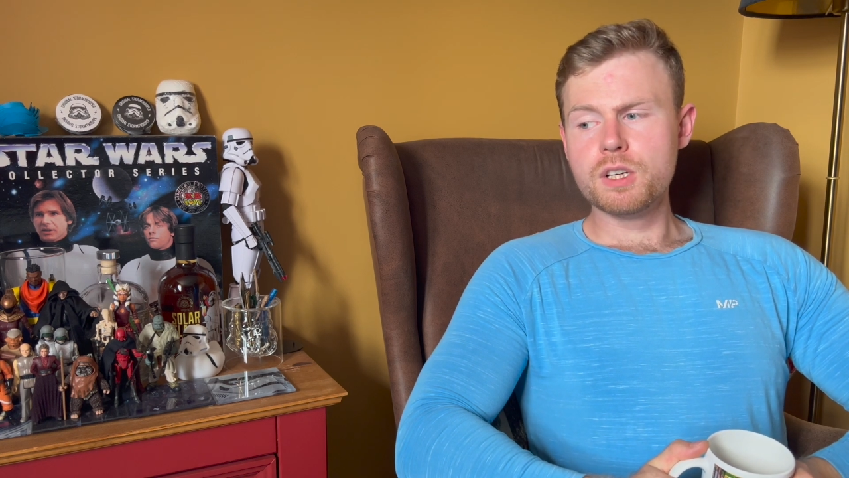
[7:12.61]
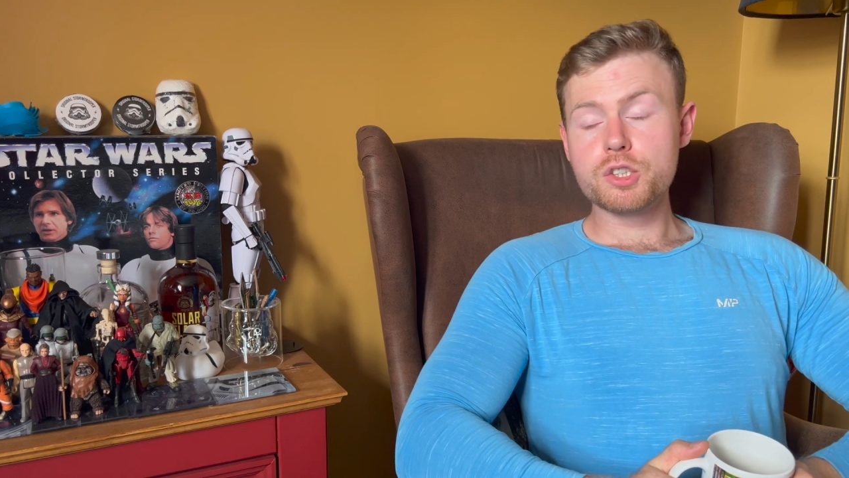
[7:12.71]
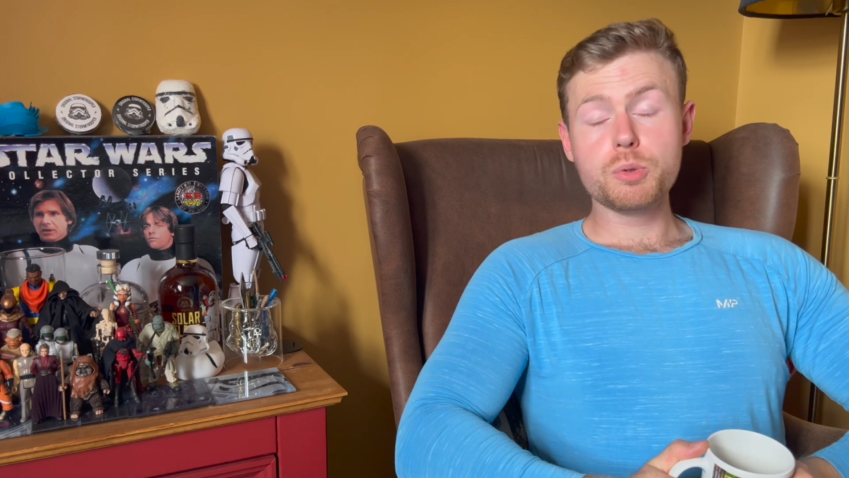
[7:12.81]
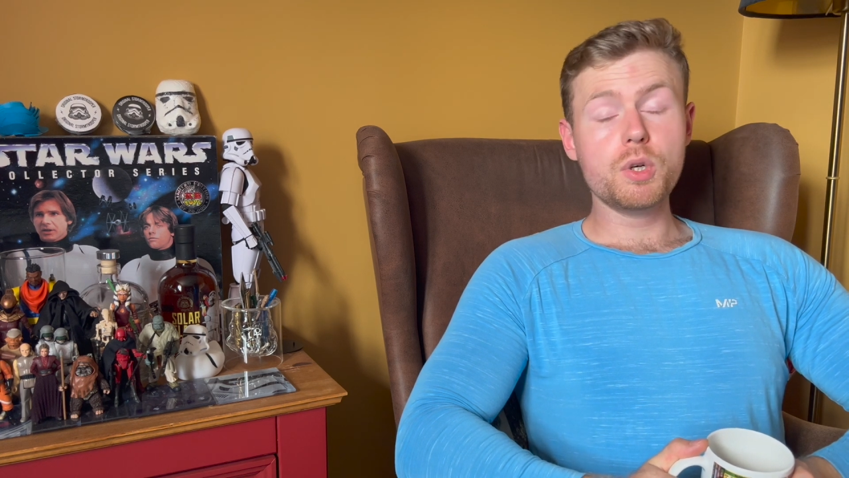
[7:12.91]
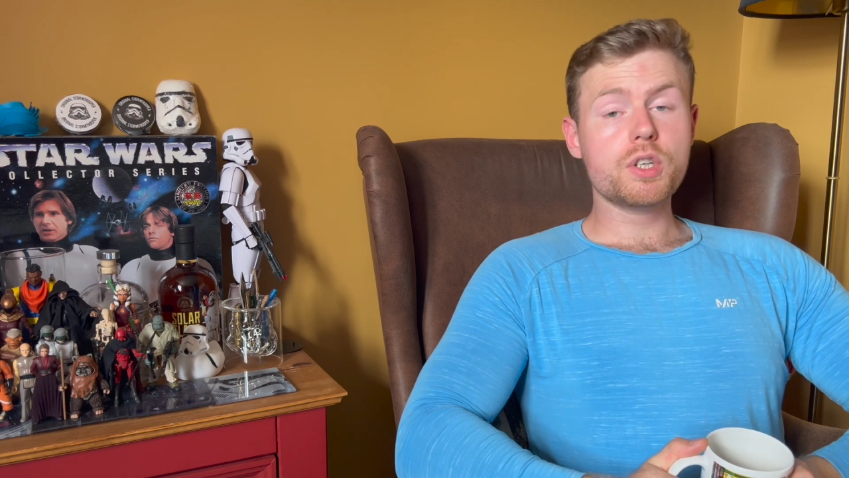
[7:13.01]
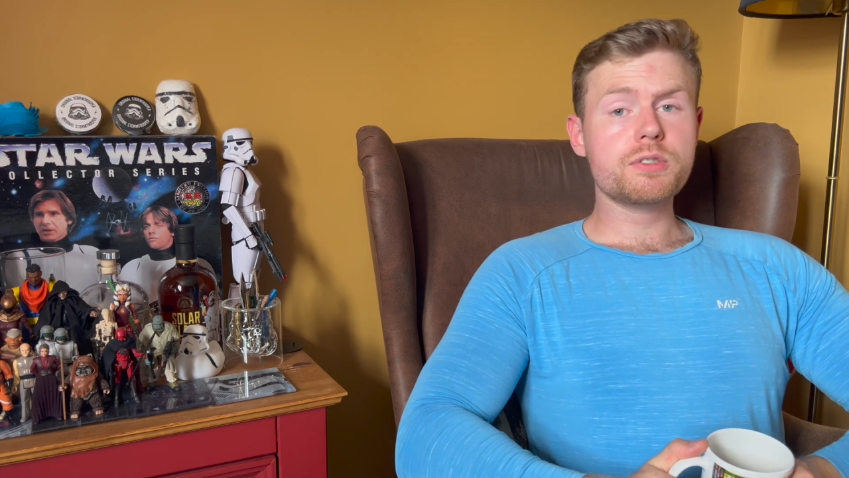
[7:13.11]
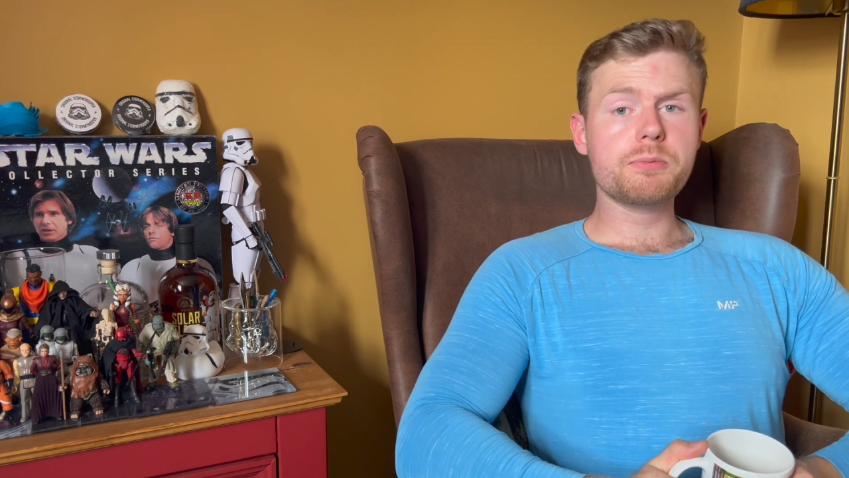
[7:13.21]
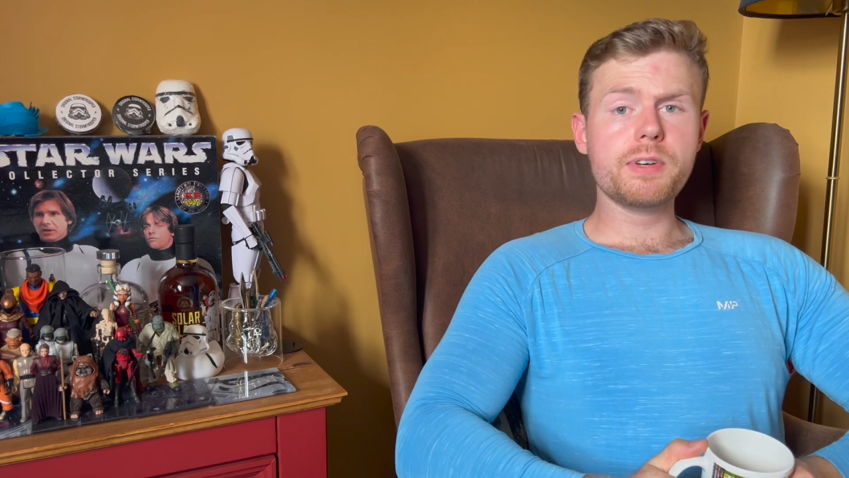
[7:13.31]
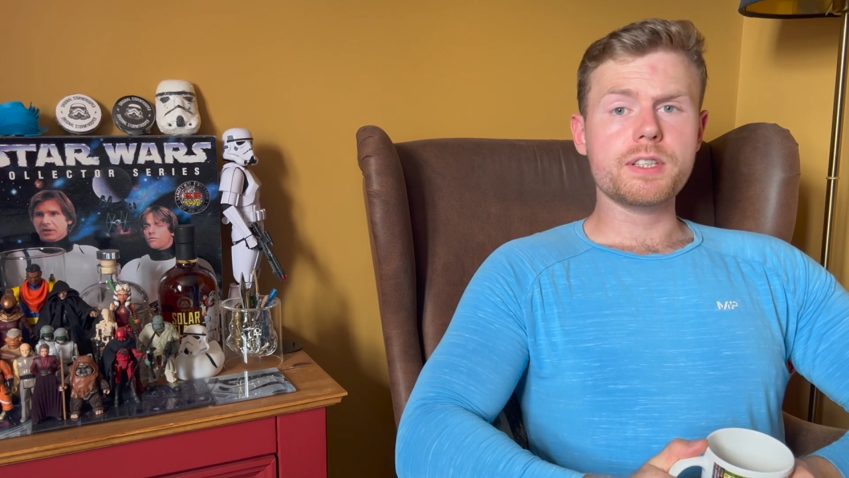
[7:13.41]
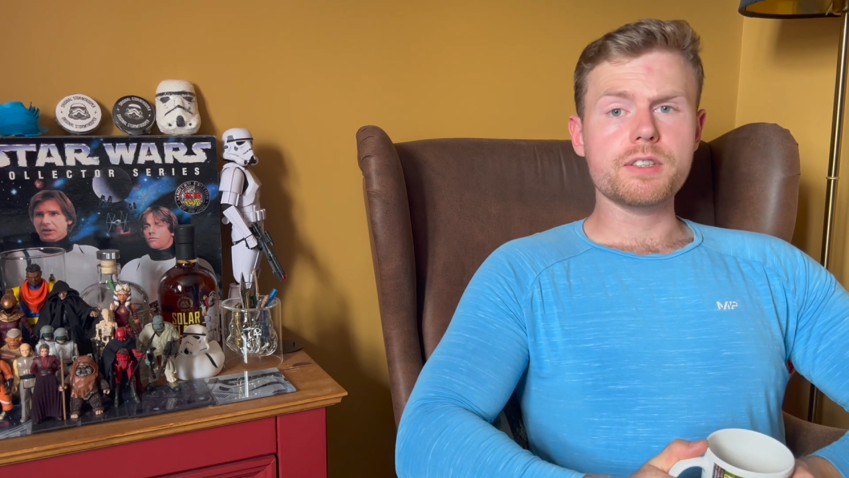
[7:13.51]
Should we look at some
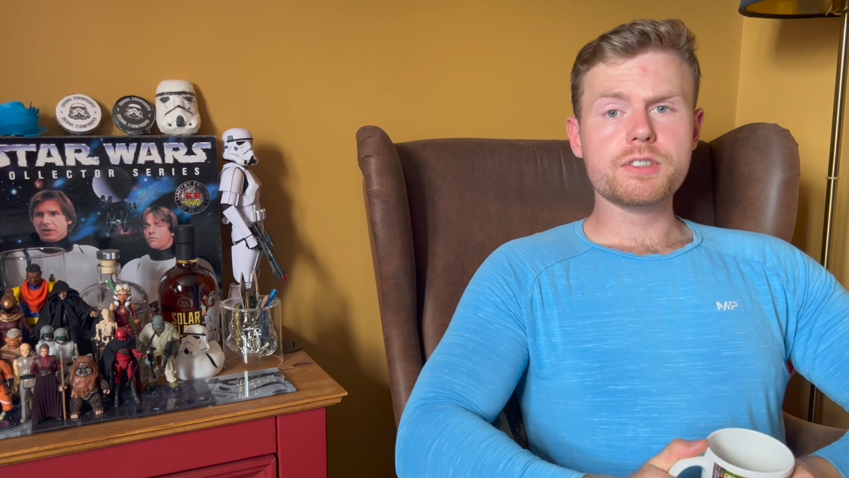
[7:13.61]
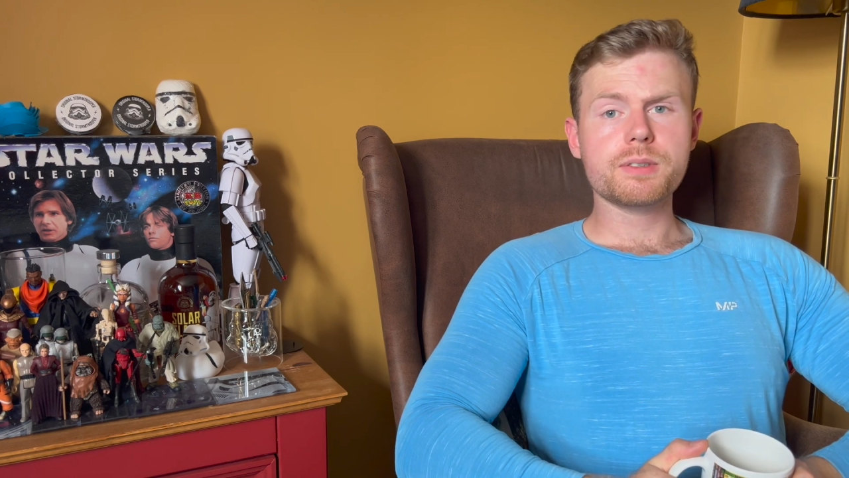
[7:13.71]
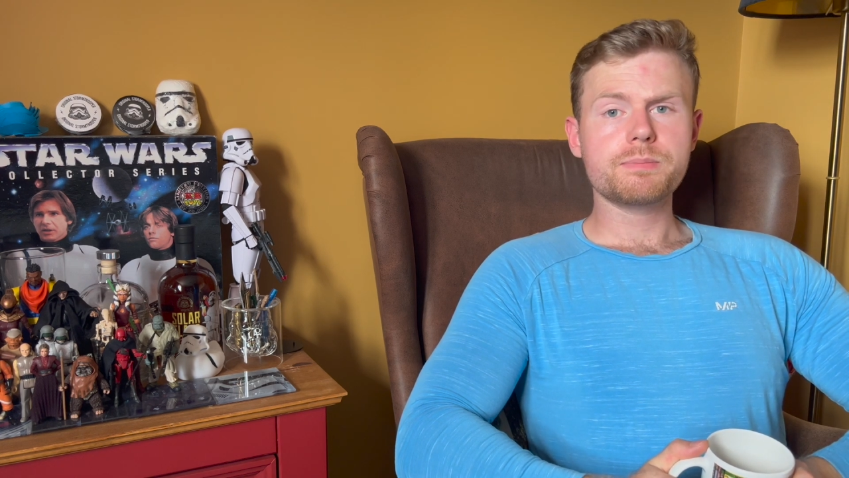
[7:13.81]
figures?